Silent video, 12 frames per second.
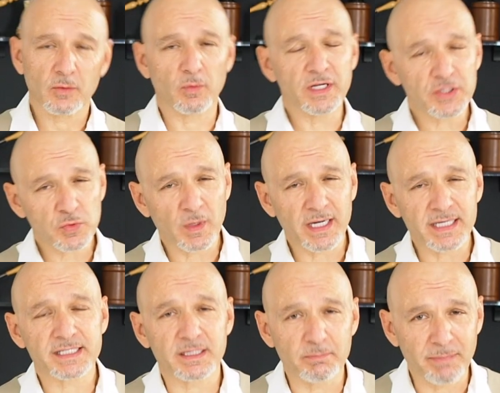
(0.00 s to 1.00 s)
which one
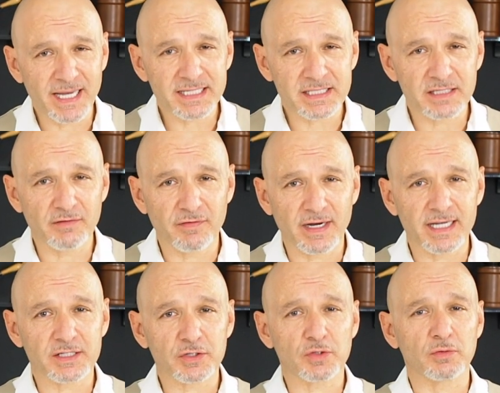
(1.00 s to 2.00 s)
is the best
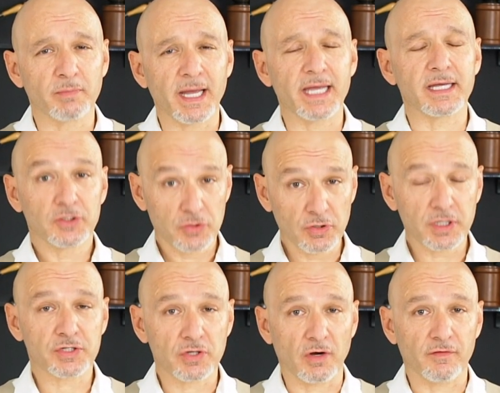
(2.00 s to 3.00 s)
device to make
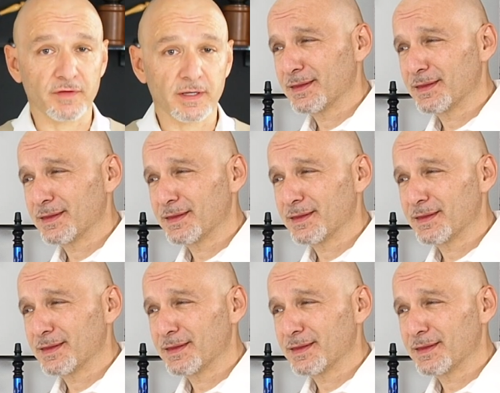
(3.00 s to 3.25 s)
Turkish coffee?